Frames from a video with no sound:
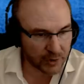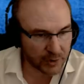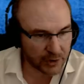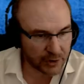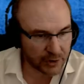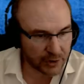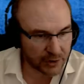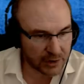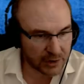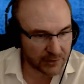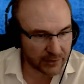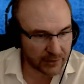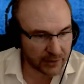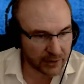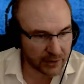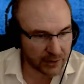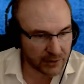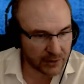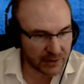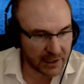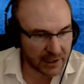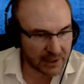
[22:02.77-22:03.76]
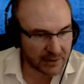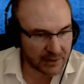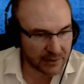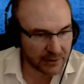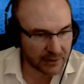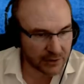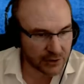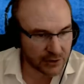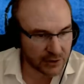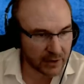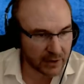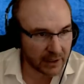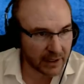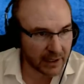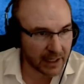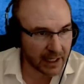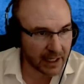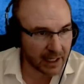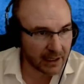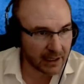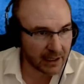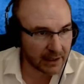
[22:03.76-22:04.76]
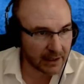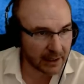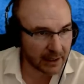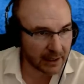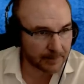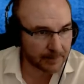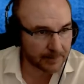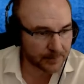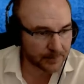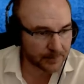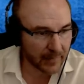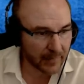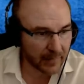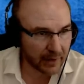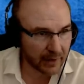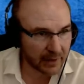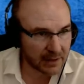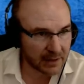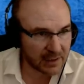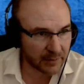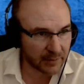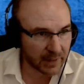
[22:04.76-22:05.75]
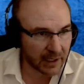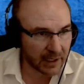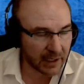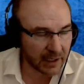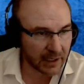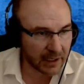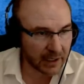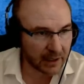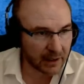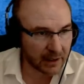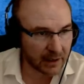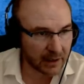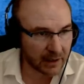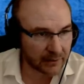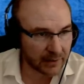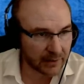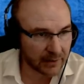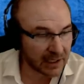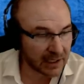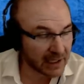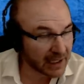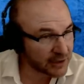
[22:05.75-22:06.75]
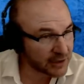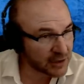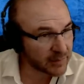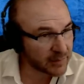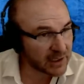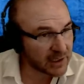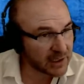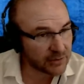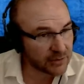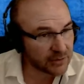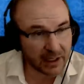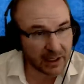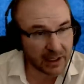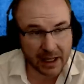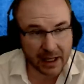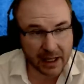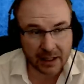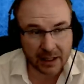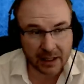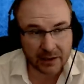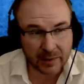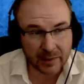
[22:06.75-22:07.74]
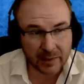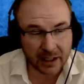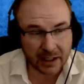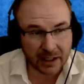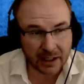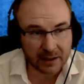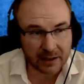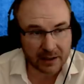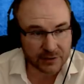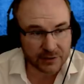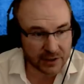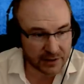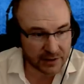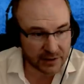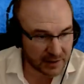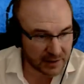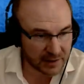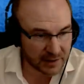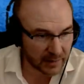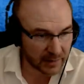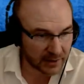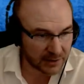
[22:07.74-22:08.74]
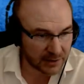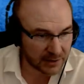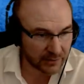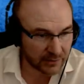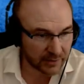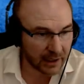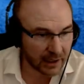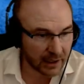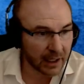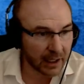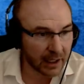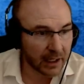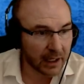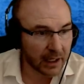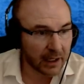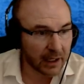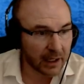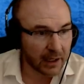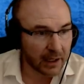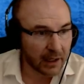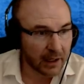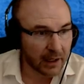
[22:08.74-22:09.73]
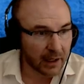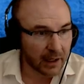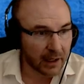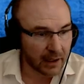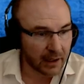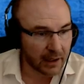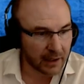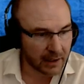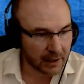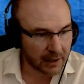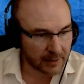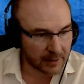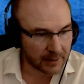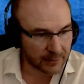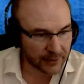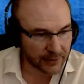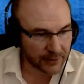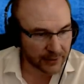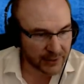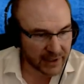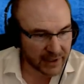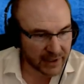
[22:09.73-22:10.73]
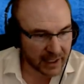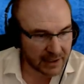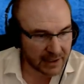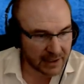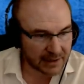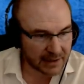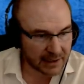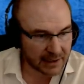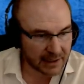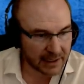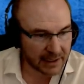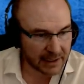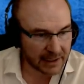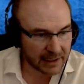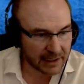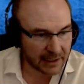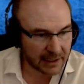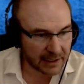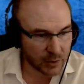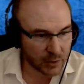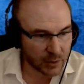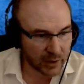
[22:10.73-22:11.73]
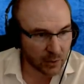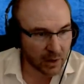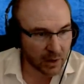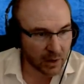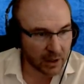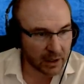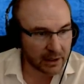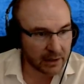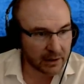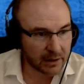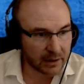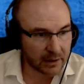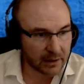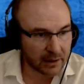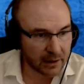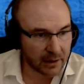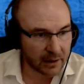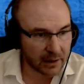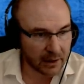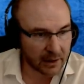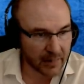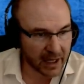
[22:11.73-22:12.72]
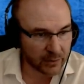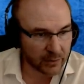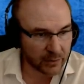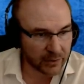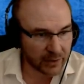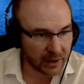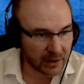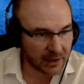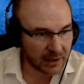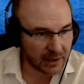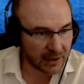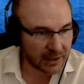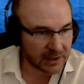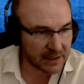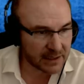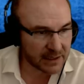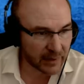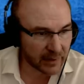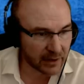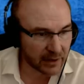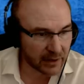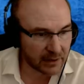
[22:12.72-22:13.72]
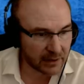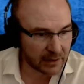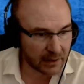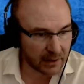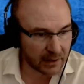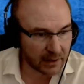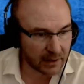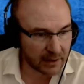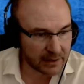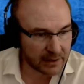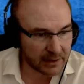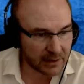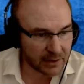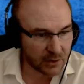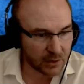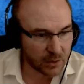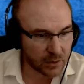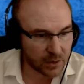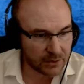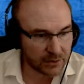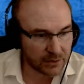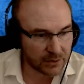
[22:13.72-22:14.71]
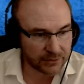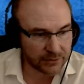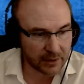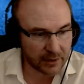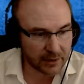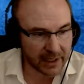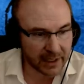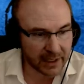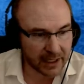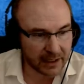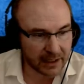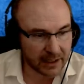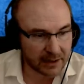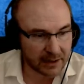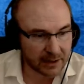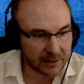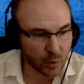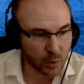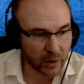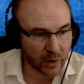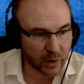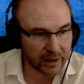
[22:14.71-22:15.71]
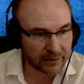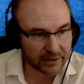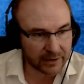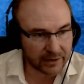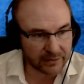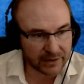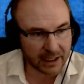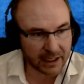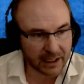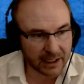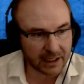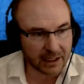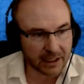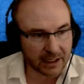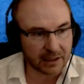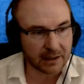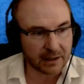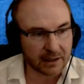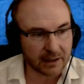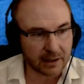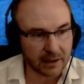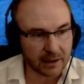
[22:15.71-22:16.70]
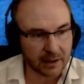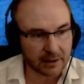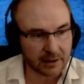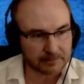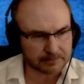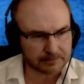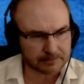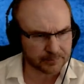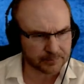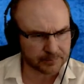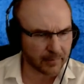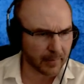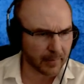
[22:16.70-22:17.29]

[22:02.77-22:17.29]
good news for those east of the Jordan and Galilee. And that's the beginning of Elisha's ministry and the beginning of Jesus' ministry. Um, First Kings nineteen, nineteen, twenty-one, uh, man with an unclean spirit. Uh, that's a quote from Nahum one fifteen. Um,